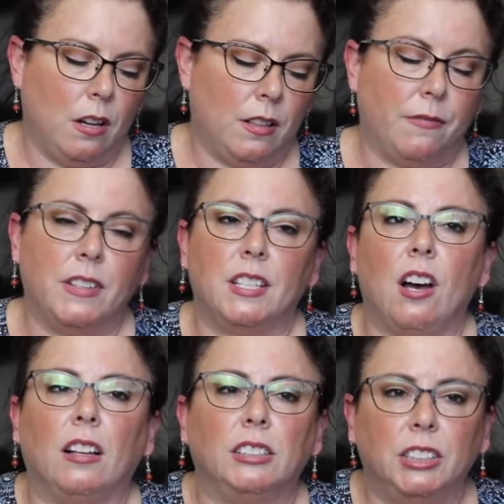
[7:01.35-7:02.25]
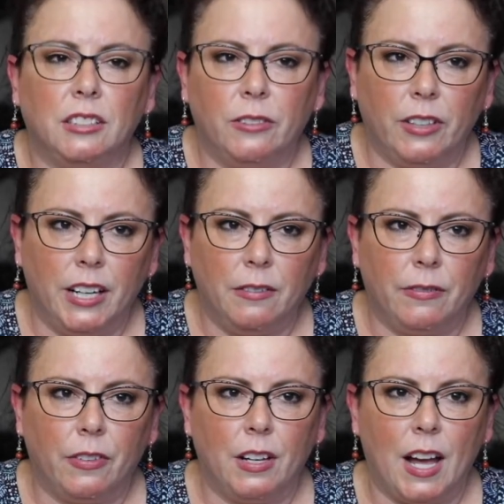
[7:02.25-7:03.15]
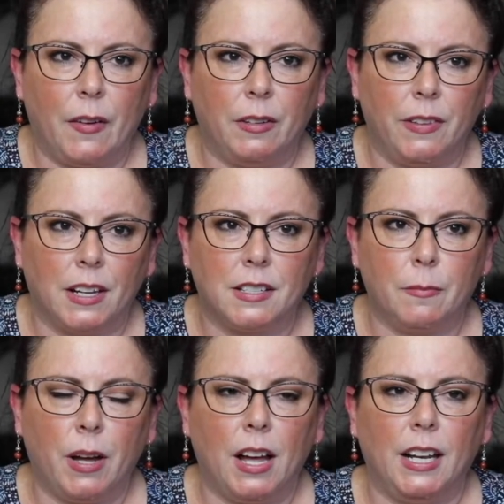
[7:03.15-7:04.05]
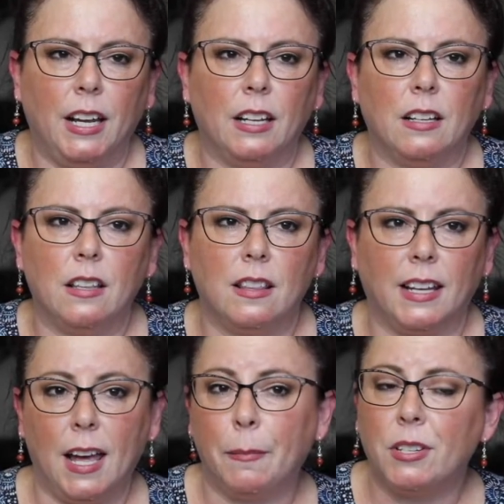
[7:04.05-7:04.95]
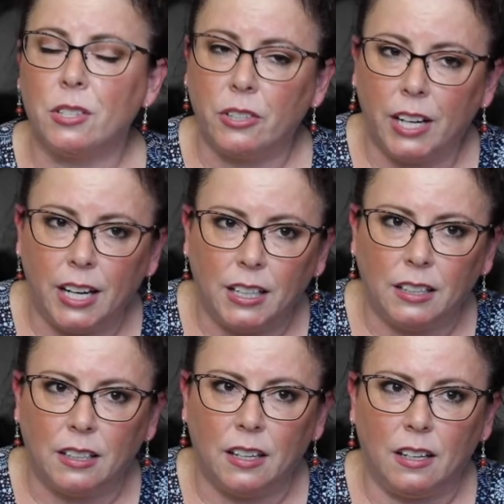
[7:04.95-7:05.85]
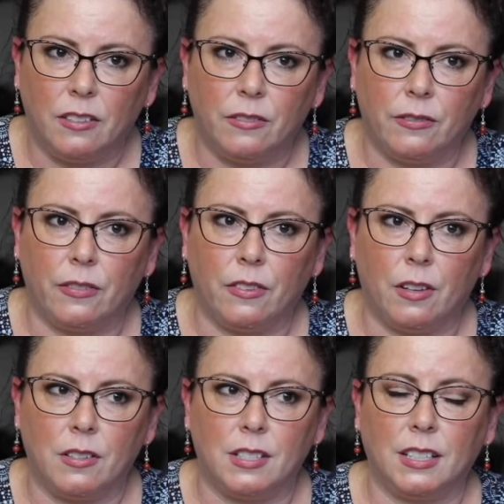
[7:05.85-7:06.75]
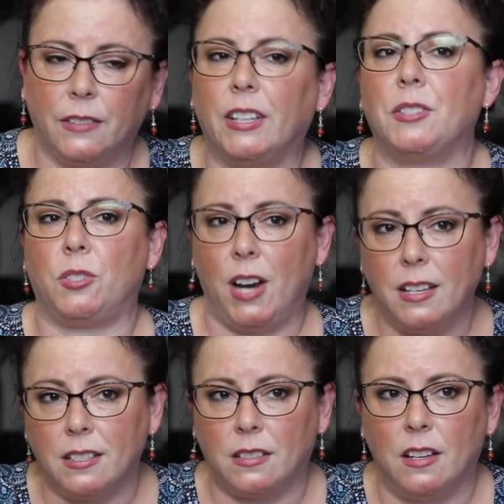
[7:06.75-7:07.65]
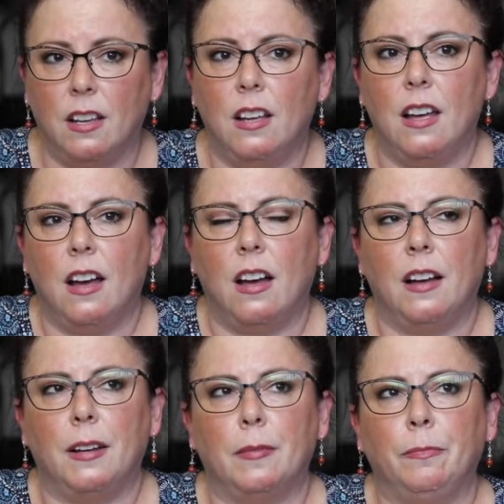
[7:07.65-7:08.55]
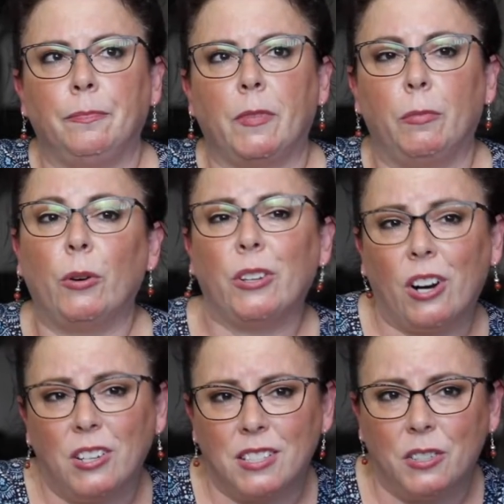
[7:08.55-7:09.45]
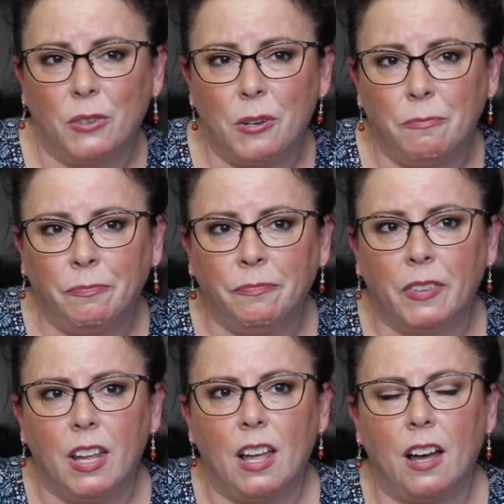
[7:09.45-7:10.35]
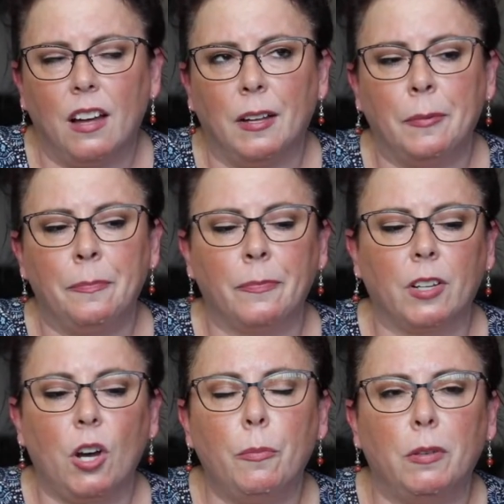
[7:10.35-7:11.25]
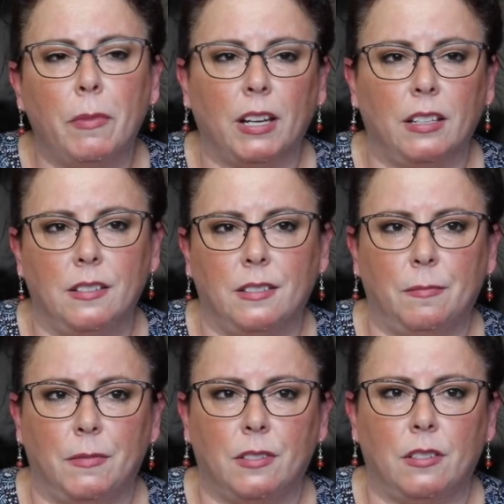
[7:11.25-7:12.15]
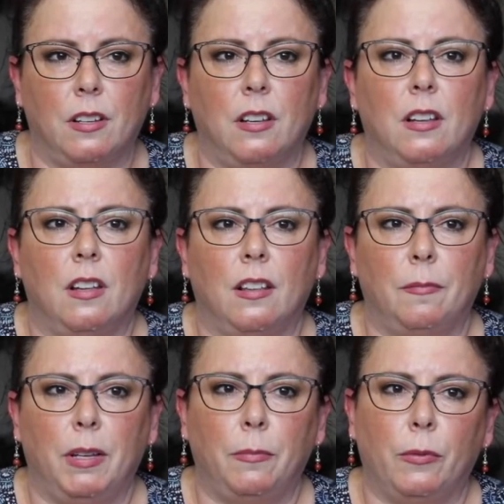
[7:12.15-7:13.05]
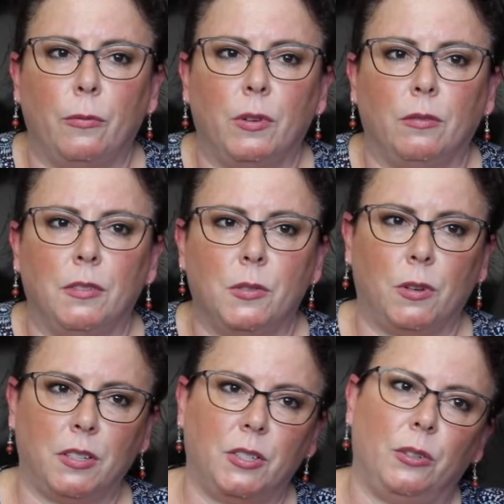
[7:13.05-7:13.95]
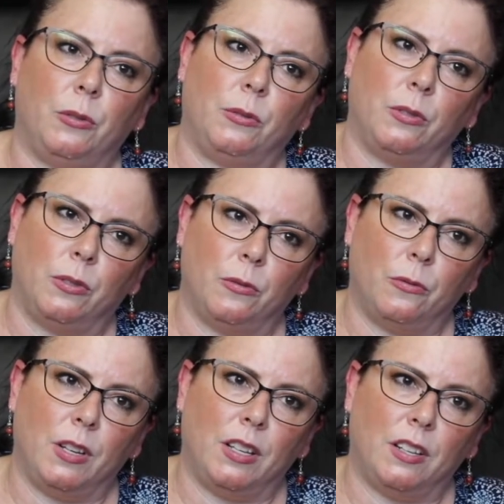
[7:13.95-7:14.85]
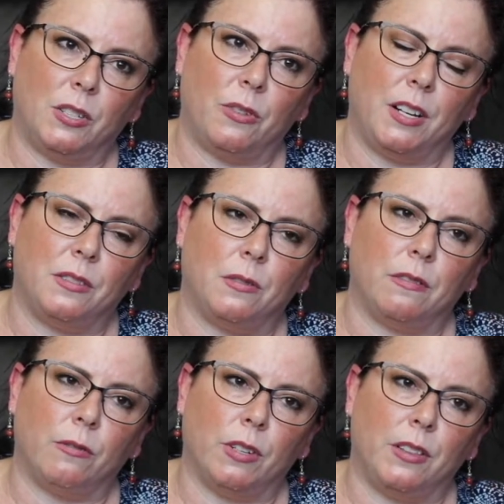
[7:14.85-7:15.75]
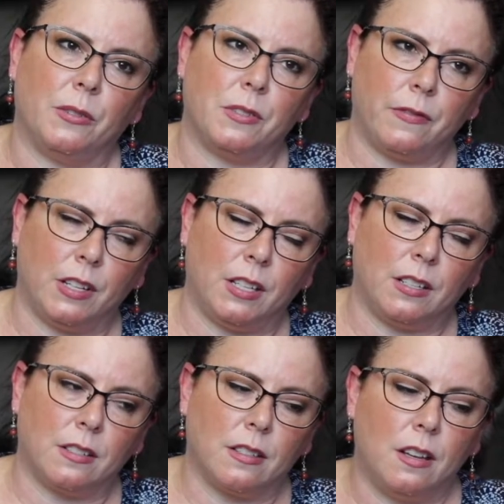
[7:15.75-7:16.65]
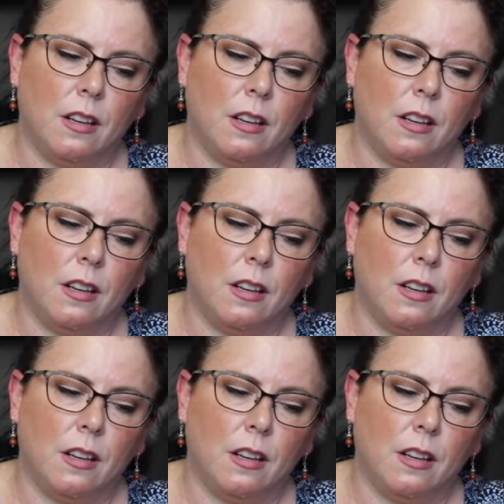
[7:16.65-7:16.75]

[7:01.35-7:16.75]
the physiology of grief, how it affects the body, the chemistry of significant stress, broken heart syndrome, coping mechanisms that people will resort to when they're trying to avoid those feelings,